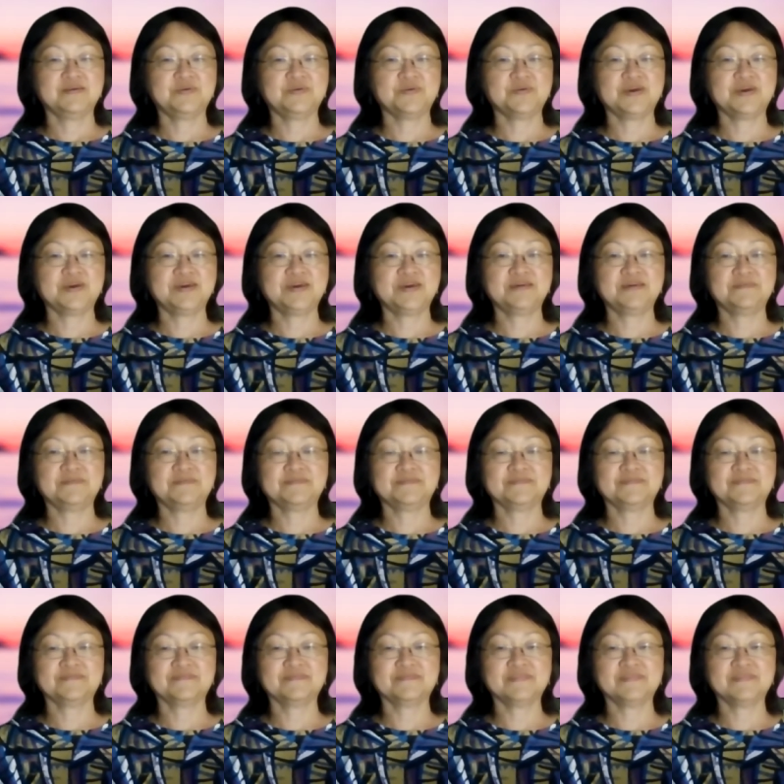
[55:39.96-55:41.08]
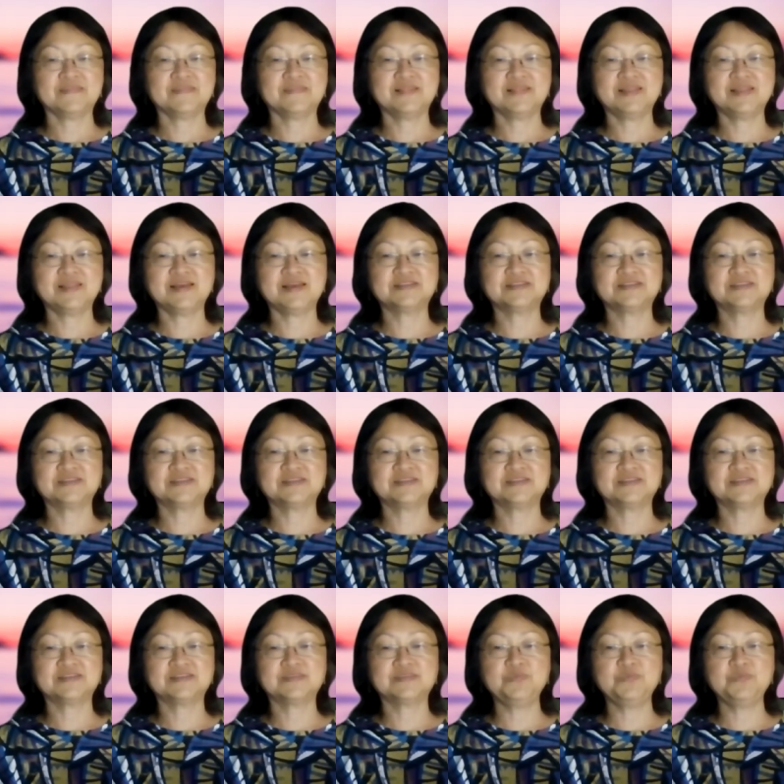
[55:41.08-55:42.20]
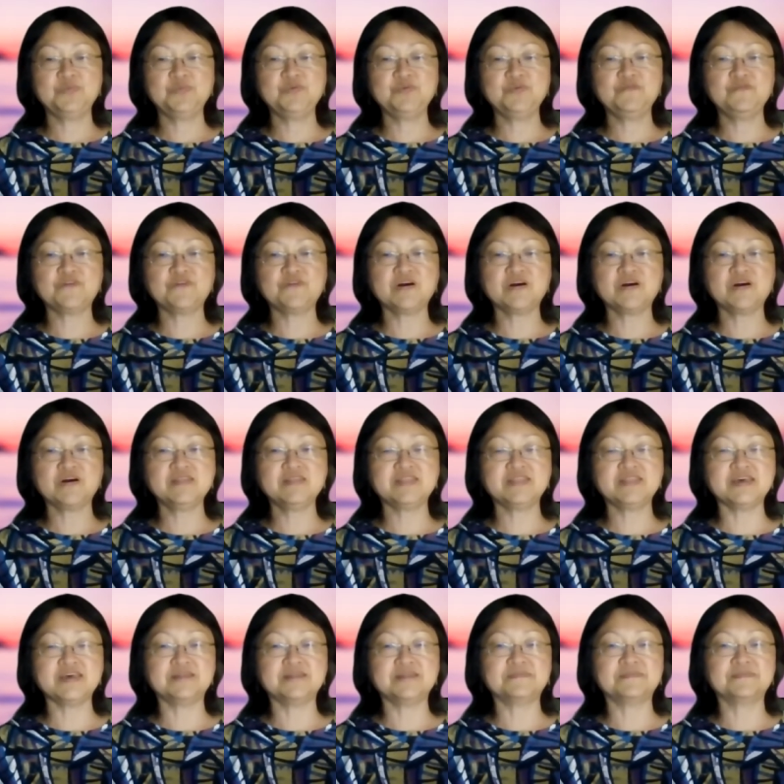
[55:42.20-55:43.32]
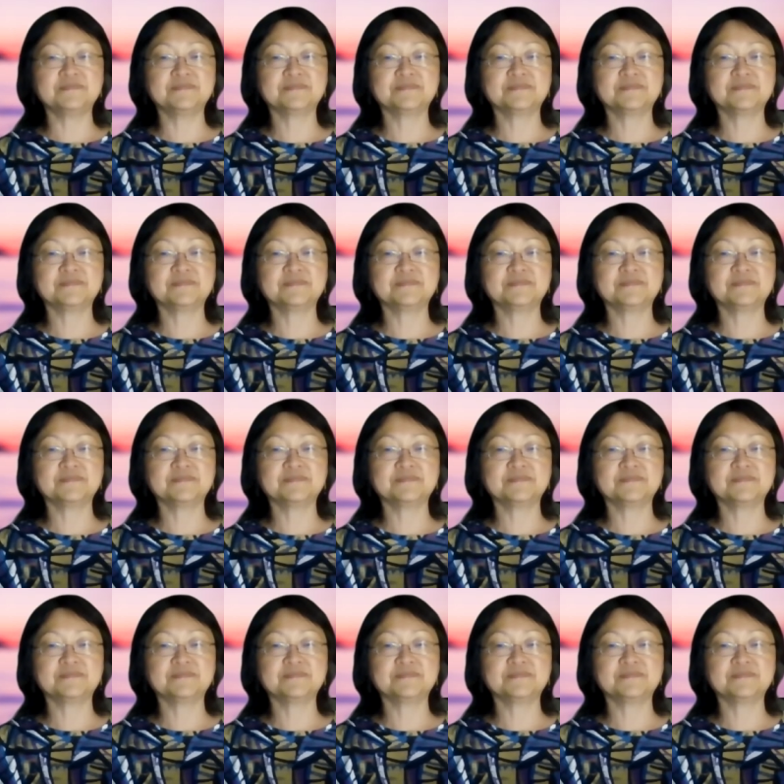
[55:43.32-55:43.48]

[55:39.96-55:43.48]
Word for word: Okay, let's move on then.